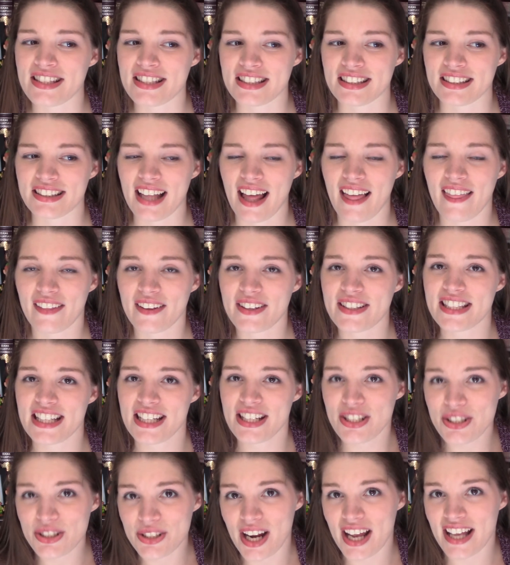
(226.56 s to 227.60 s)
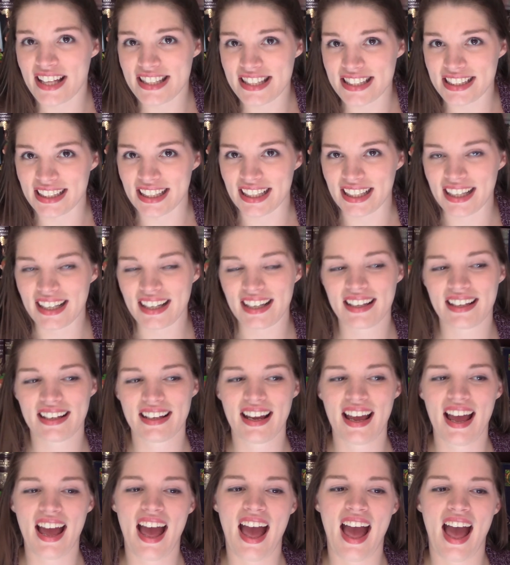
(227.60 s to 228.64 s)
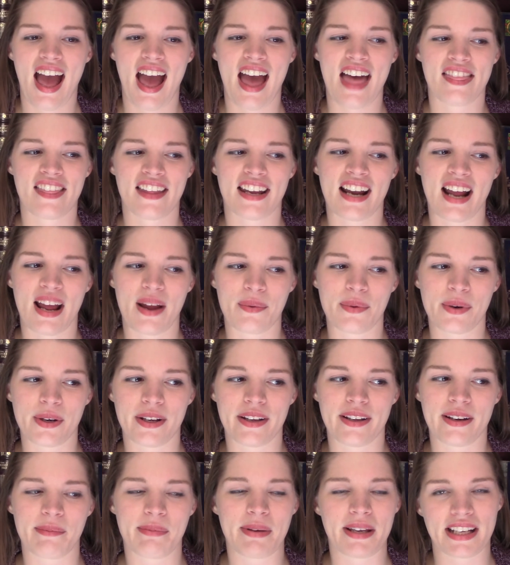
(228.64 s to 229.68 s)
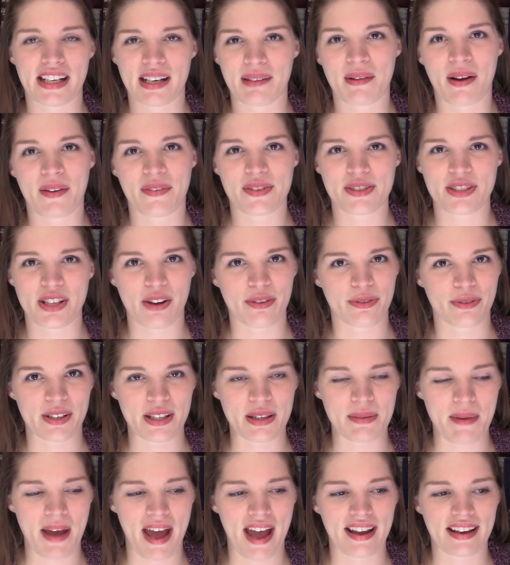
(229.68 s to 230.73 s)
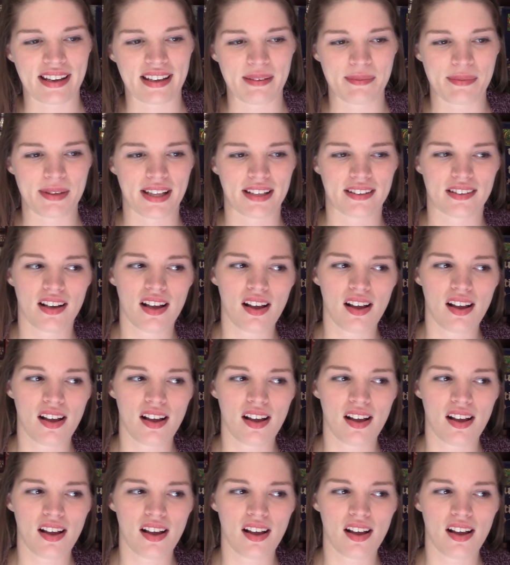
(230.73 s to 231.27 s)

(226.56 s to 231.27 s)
that looks interesting. And then I would pick it up off the shelf, read the back, and be like,